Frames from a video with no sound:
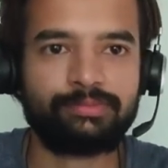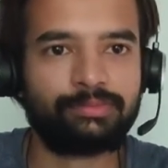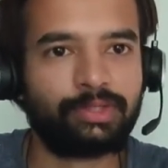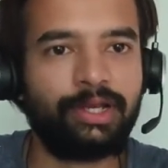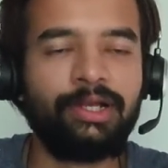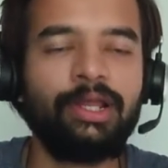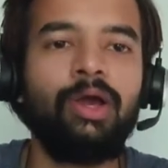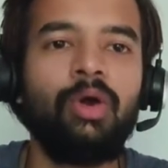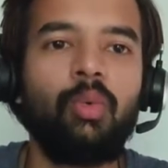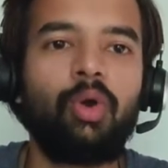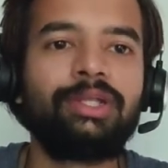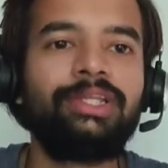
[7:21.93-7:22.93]
Correct.
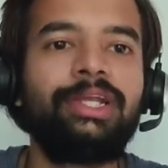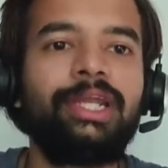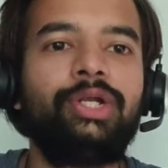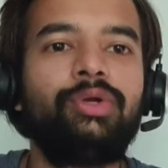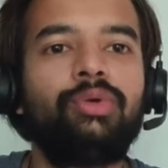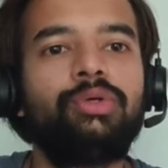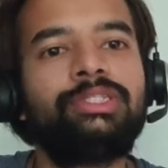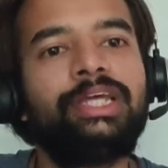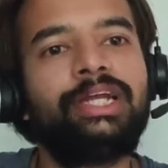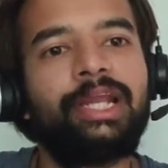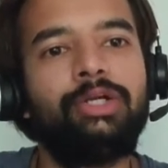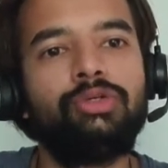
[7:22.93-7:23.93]
What they try to do is they
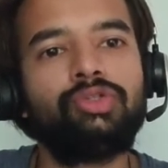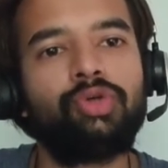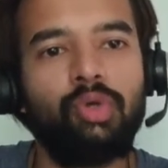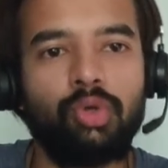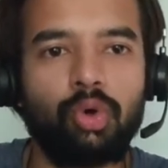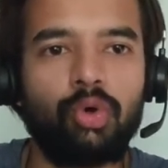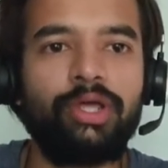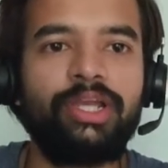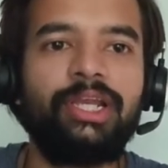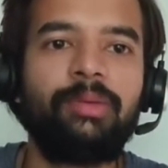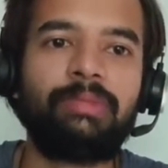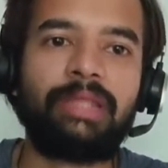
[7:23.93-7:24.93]
try to show loader
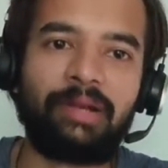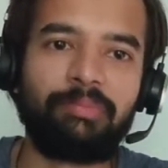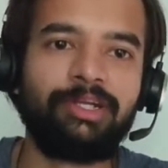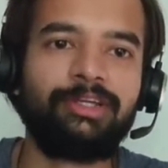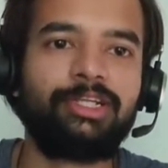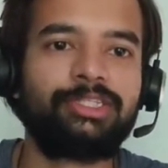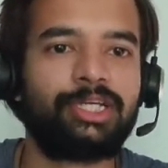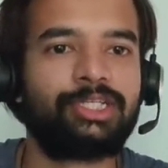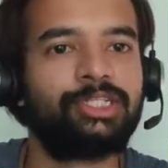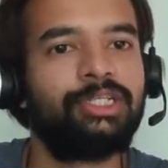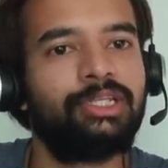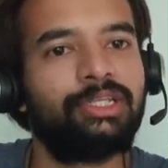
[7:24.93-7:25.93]
in that particular
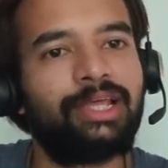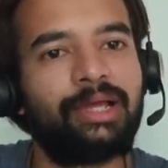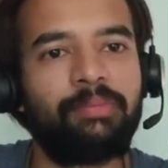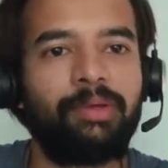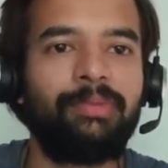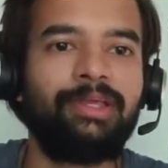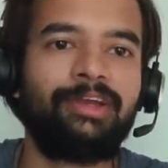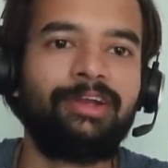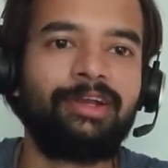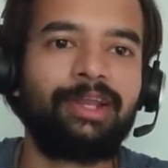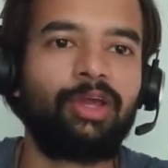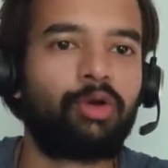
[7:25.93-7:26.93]
section, then maybe a
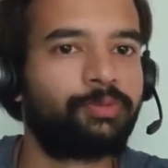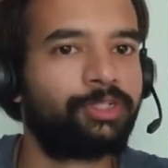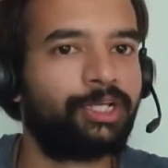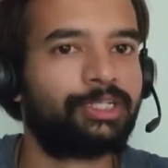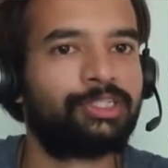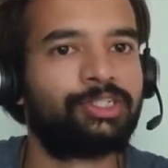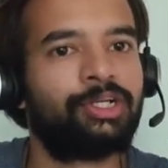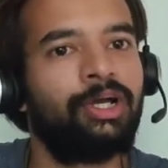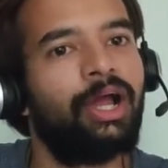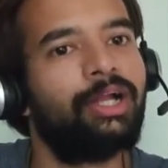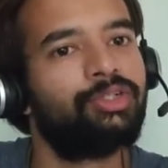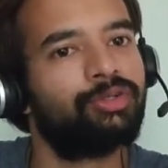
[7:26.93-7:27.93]
retry option, etc.,
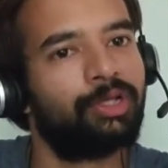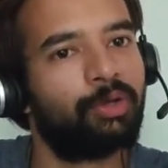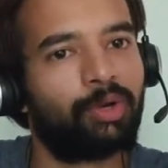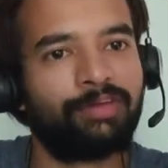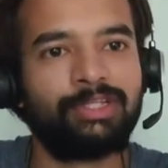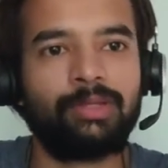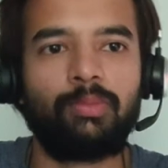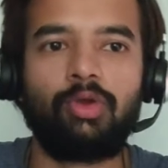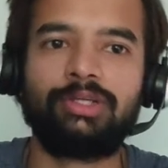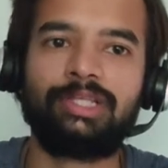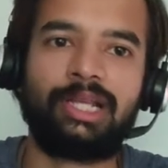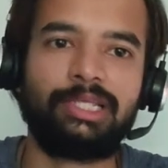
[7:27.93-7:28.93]
and show the whatever the
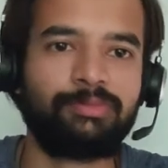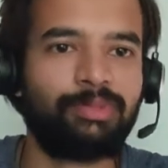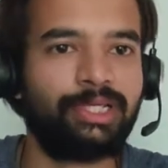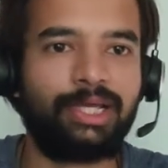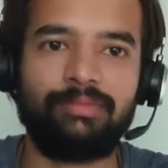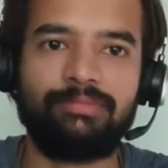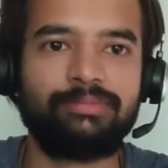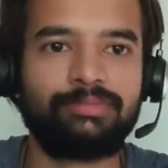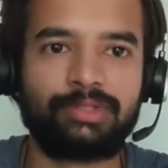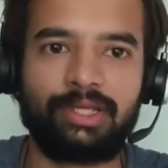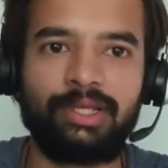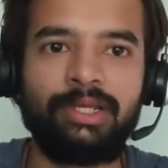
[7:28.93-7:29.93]
block that has been come.
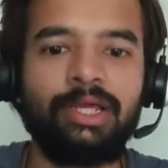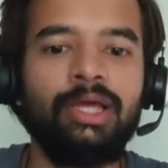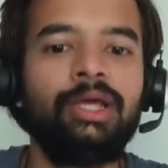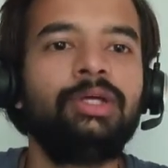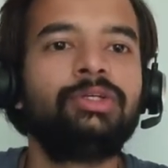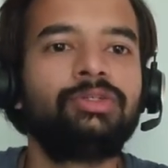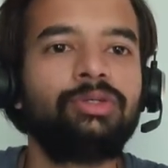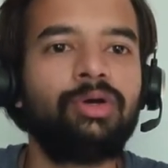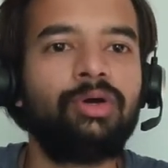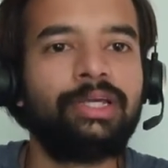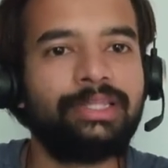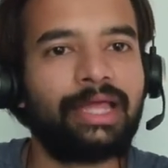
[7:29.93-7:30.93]
Correct.
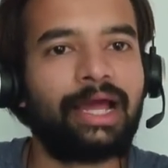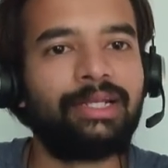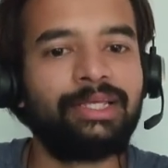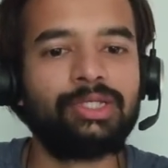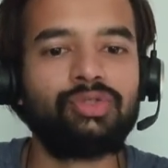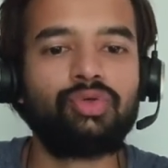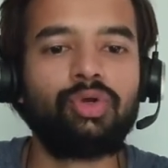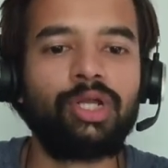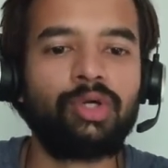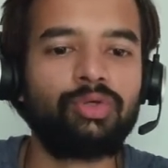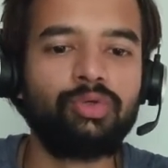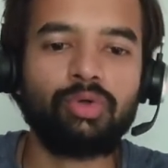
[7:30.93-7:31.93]
So in that case, you don't
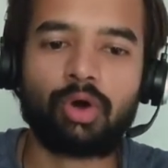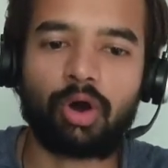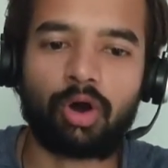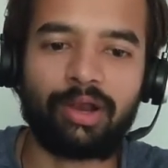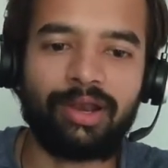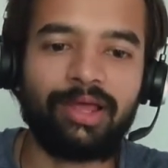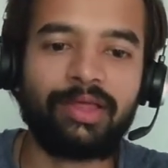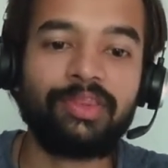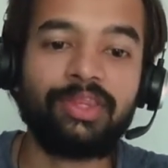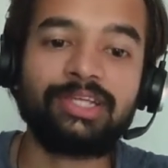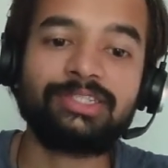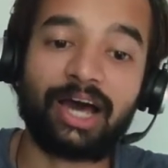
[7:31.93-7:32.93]
have to do all.
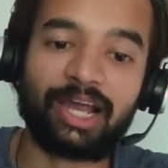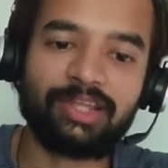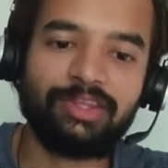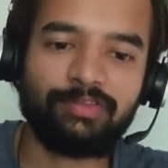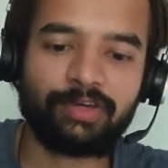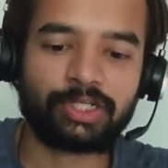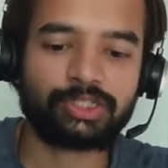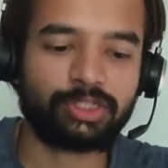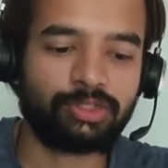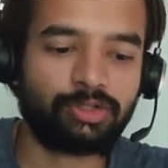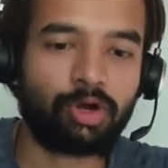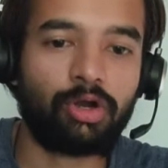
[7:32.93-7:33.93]
There is another
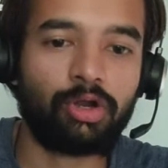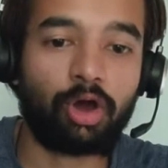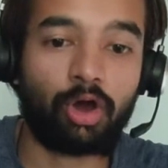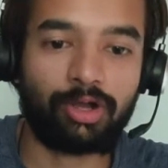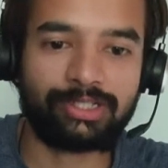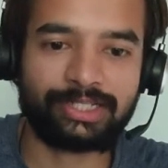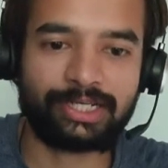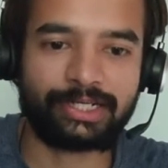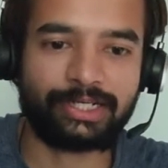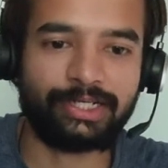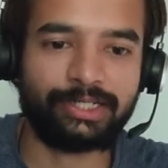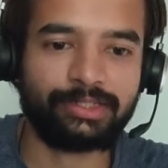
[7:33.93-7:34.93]
function called all
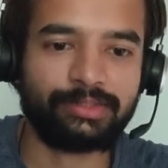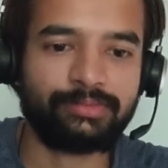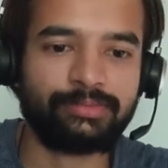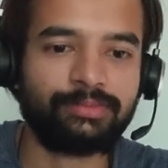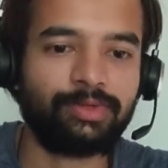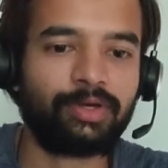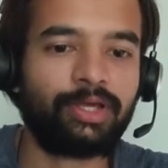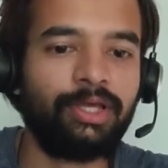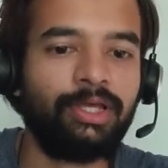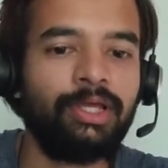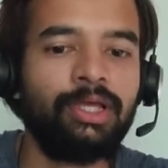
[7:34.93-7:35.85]
settled. Okay.